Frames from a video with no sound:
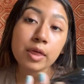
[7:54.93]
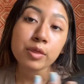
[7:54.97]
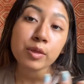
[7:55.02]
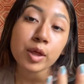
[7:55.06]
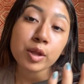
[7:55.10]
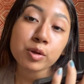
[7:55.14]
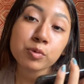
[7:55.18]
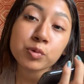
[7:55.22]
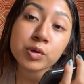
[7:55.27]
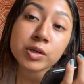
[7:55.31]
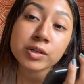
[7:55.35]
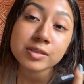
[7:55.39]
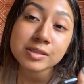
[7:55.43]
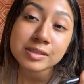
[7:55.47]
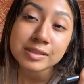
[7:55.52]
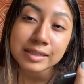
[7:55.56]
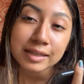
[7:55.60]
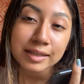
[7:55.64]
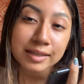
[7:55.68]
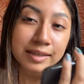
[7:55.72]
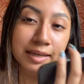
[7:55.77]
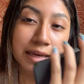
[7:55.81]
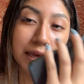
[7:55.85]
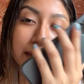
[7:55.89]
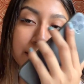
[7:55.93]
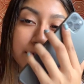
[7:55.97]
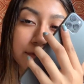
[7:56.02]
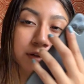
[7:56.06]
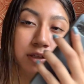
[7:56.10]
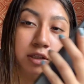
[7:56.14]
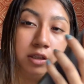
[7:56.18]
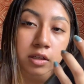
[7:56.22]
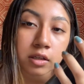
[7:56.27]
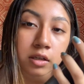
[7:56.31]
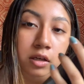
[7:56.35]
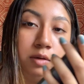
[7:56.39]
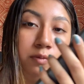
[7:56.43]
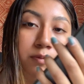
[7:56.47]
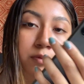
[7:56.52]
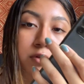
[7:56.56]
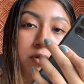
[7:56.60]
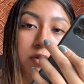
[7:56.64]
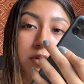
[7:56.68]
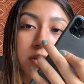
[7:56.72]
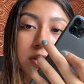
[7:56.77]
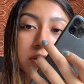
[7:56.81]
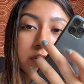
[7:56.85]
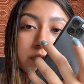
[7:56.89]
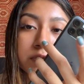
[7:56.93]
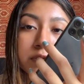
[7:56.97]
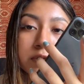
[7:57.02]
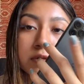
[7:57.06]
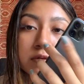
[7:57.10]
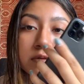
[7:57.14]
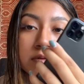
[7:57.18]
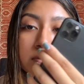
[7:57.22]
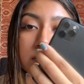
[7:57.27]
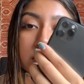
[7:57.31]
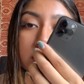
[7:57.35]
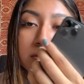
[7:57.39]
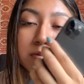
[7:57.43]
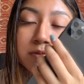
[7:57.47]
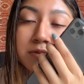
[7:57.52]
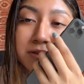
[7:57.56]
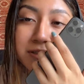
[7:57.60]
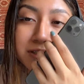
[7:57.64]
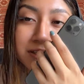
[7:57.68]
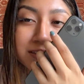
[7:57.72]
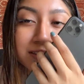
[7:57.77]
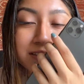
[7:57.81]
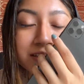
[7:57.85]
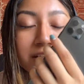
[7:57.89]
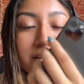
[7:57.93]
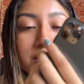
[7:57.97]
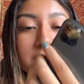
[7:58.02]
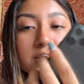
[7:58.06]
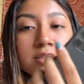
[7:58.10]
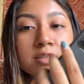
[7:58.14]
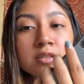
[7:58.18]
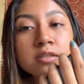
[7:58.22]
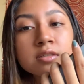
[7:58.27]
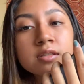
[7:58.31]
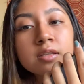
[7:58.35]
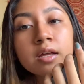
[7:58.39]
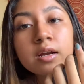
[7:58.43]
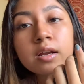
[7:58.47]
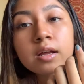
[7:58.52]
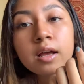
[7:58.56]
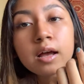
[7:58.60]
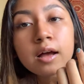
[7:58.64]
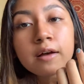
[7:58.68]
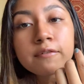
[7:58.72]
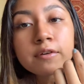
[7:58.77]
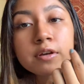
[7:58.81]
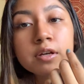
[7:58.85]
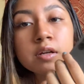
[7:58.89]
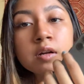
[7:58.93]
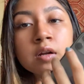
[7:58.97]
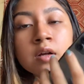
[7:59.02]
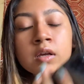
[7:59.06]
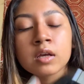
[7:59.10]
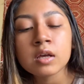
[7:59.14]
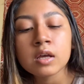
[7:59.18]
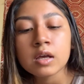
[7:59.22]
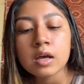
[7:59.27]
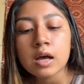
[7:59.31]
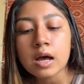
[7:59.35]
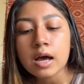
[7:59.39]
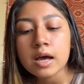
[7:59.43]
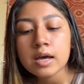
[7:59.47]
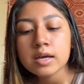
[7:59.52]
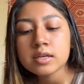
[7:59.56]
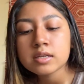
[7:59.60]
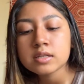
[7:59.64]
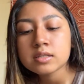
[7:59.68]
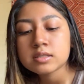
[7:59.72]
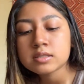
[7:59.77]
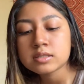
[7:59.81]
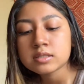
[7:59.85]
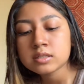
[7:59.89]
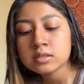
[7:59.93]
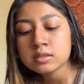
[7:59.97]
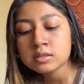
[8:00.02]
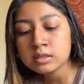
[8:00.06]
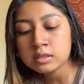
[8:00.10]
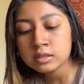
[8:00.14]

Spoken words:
that we're setting everything up for this phone, but I'm really excited that I have it. I seen